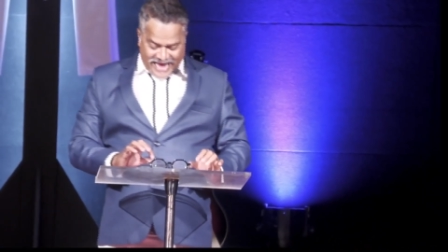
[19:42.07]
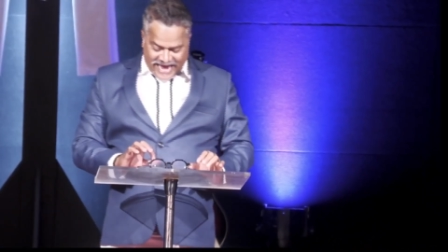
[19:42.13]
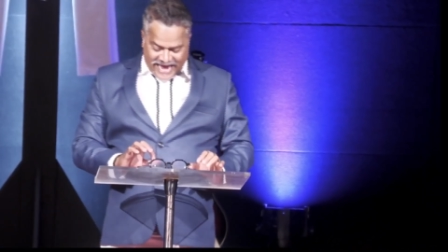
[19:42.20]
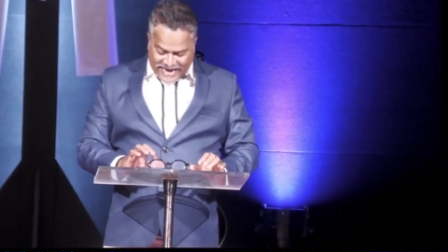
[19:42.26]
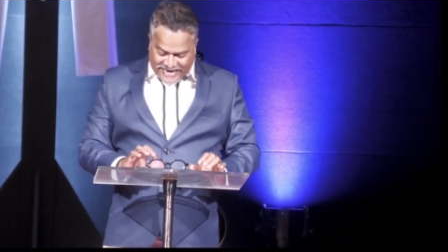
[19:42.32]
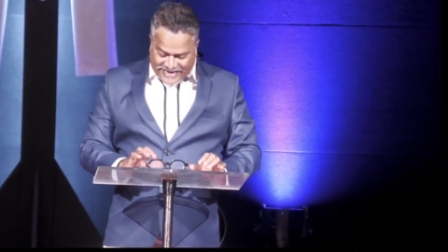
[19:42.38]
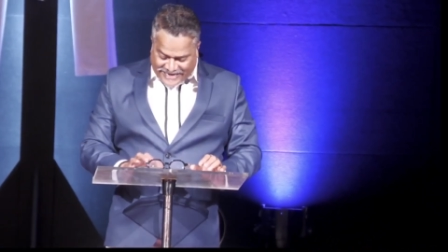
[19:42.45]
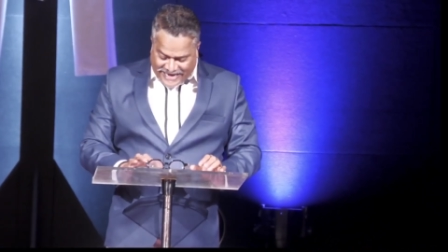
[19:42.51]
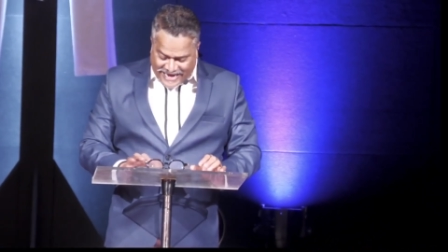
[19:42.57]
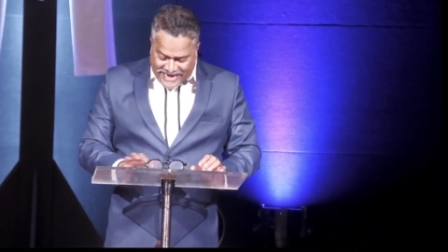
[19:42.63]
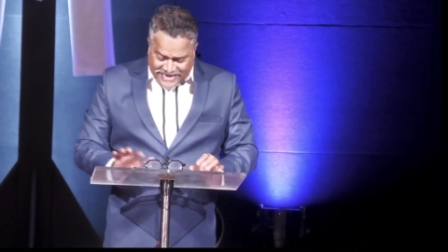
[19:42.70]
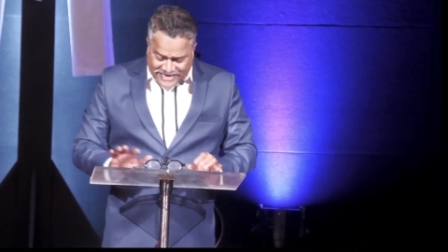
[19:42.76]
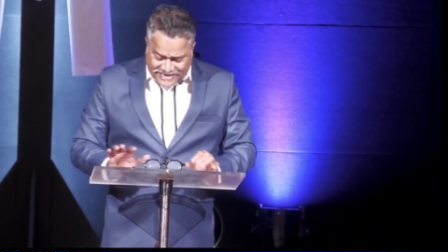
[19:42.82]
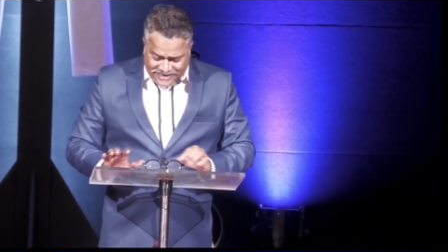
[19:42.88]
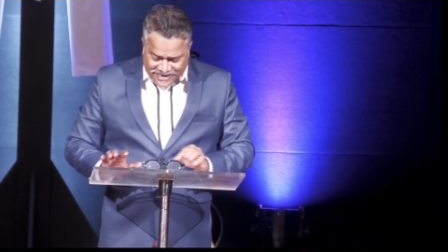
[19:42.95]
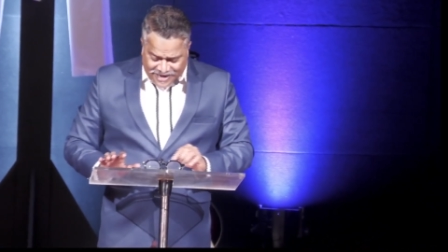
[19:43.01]
A
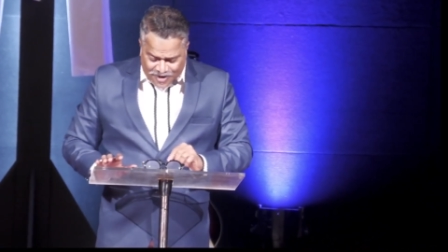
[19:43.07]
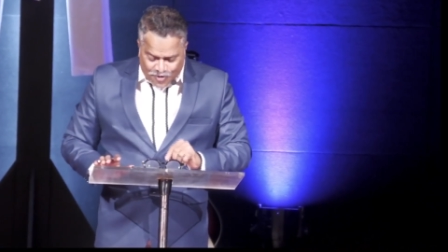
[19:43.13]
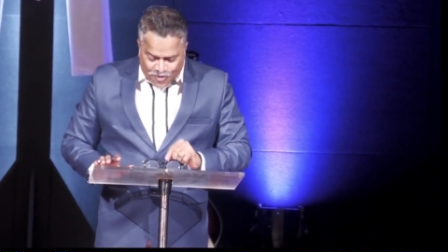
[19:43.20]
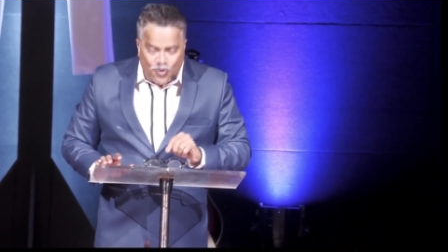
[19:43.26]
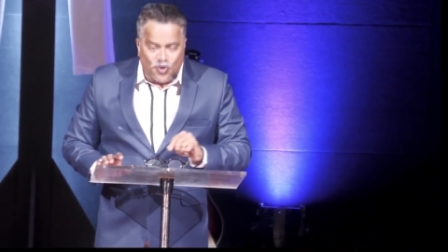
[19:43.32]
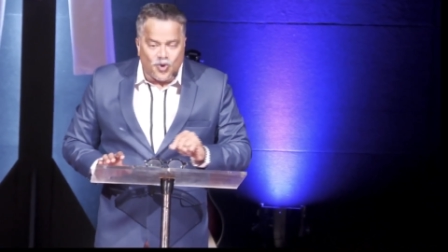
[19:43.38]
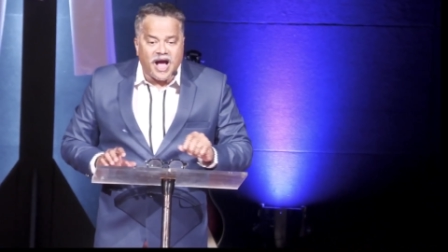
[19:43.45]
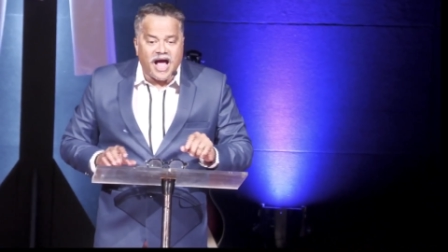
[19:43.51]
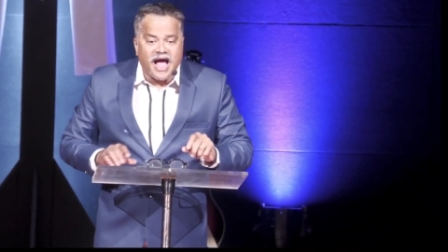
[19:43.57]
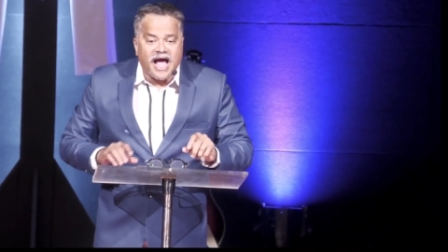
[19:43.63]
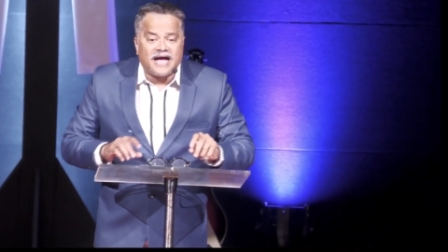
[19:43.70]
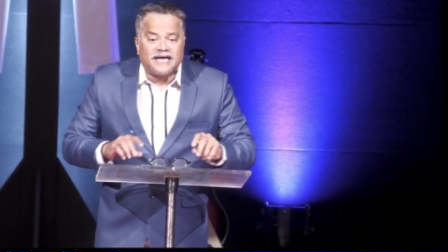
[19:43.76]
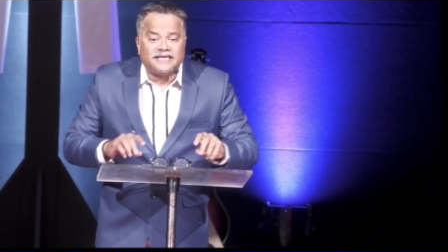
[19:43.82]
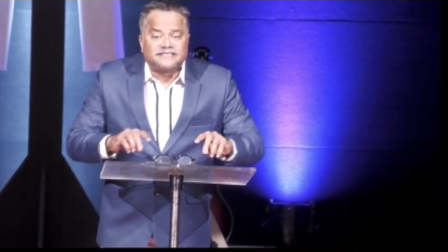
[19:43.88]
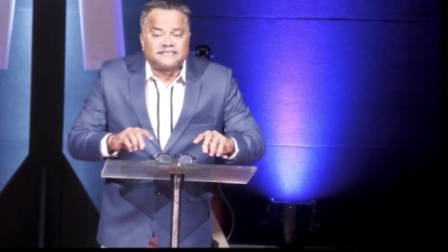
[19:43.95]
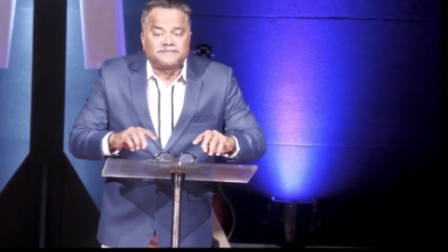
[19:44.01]
king who
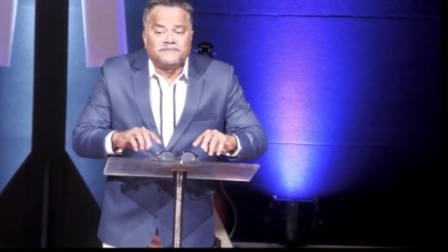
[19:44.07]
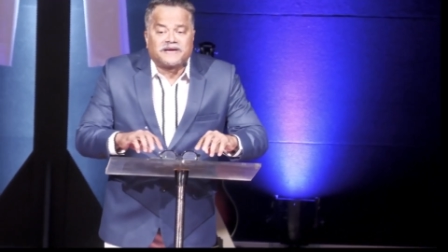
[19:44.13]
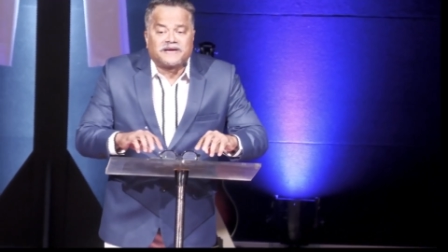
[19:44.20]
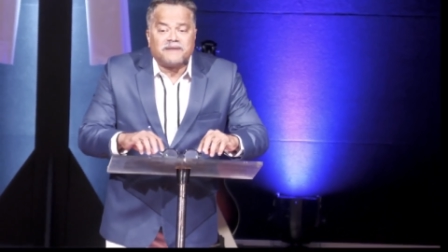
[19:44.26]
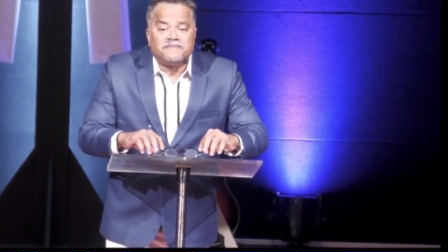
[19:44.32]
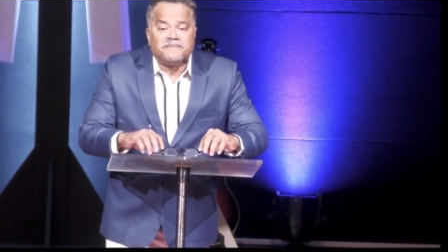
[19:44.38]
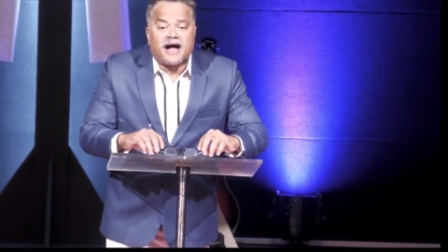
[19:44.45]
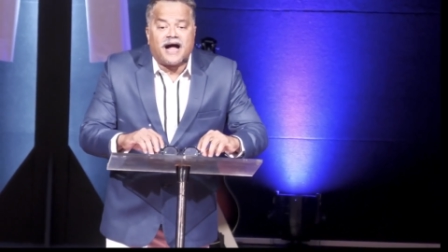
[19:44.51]
has become